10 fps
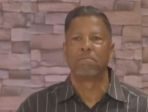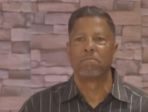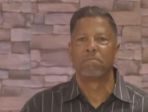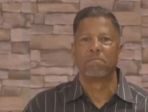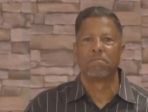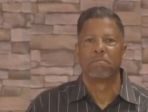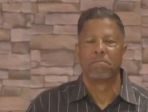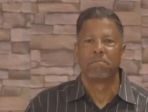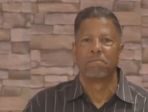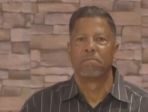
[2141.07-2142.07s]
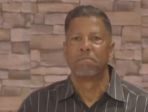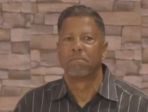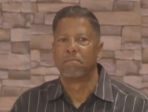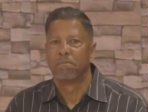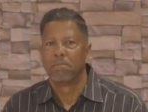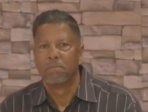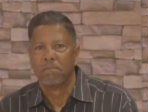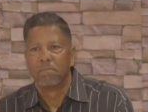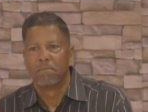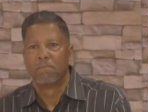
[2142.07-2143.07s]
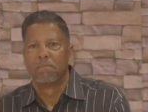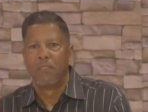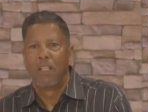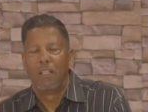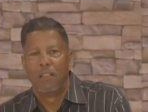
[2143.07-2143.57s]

(no one is talking)